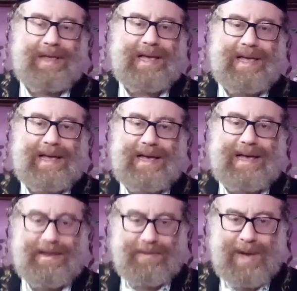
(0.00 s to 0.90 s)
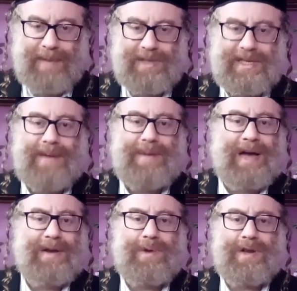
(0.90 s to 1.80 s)
I, one more time,
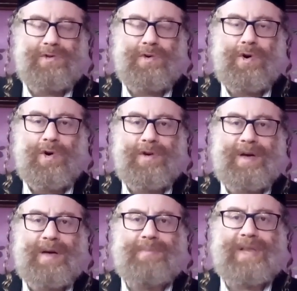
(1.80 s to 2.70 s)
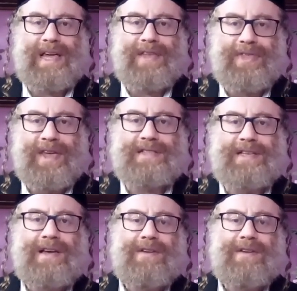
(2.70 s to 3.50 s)
I don't want to over complicate things.